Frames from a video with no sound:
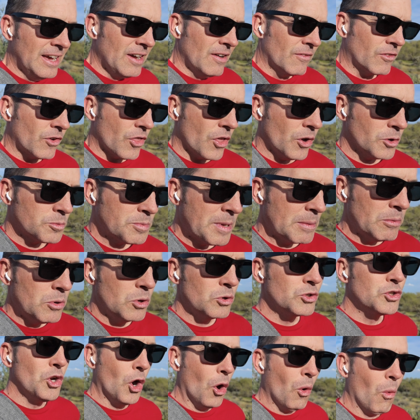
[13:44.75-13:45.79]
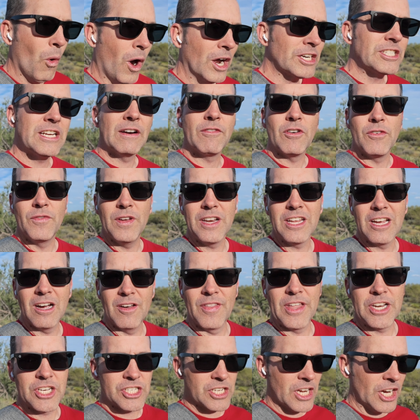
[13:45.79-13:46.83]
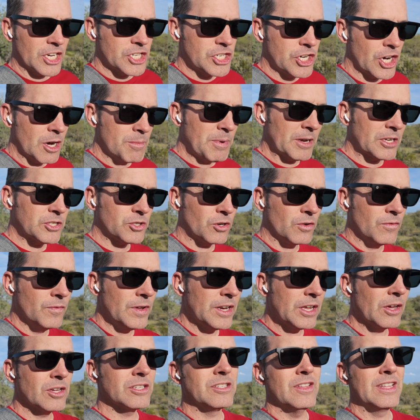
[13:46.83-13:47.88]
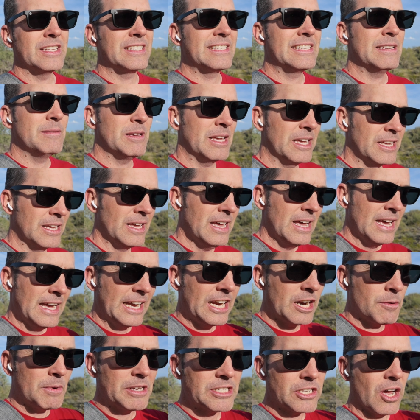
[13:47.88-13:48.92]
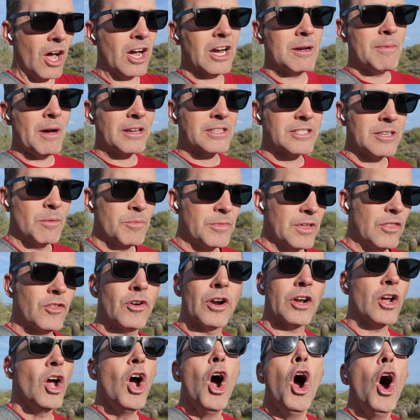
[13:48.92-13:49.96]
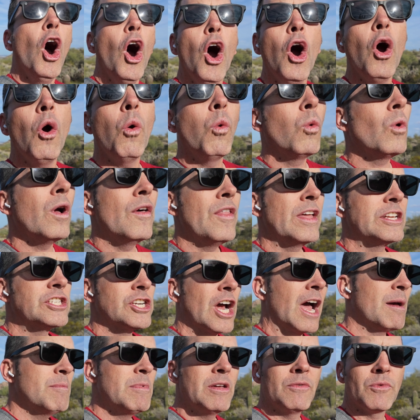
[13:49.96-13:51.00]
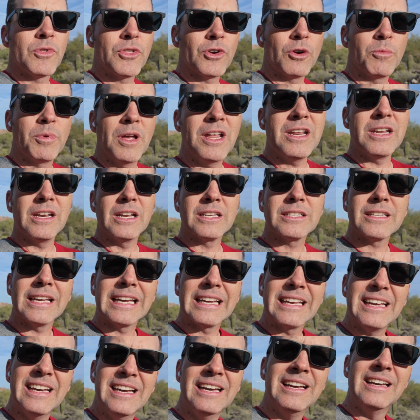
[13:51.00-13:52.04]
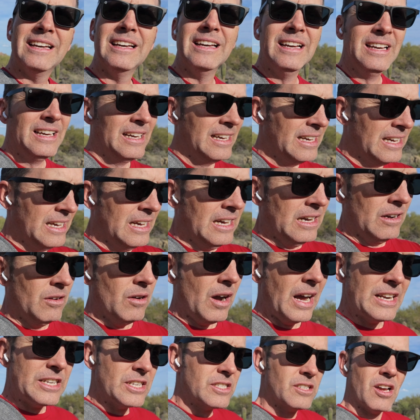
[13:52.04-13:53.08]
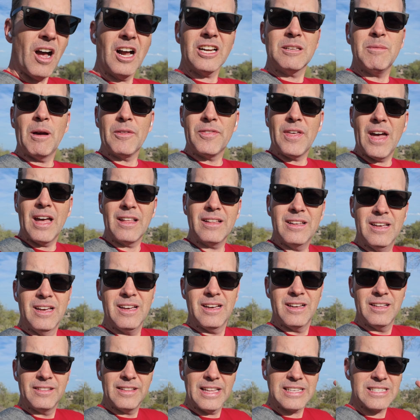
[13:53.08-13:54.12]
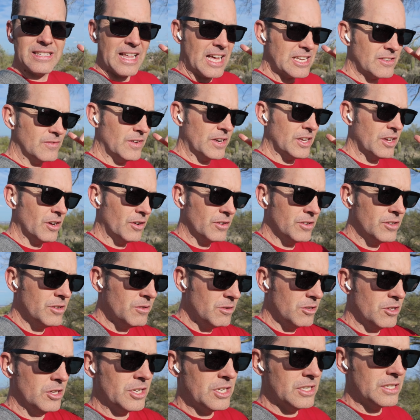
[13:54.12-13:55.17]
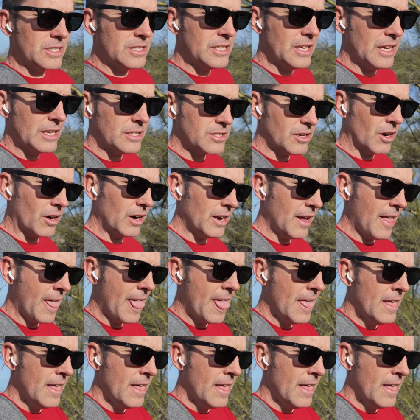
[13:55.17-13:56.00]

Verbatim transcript: for those people who don't watch every video and they just kind of cherry pick certain videos and they hear me talk about something, they're like, oh, and they chime in with their opinion. It's like, well, I just talked about this last video and you didn't see it, sorry.